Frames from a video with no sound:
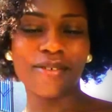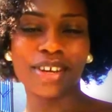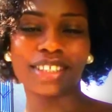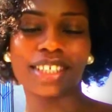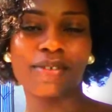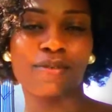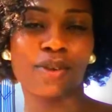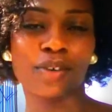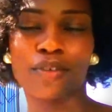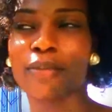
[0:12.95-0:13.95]
ones that
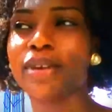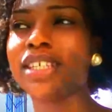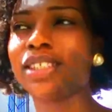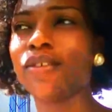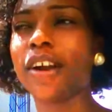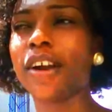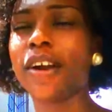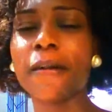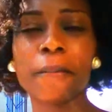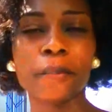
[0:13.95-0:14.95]
worked for me so
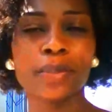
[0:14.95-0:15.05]
far.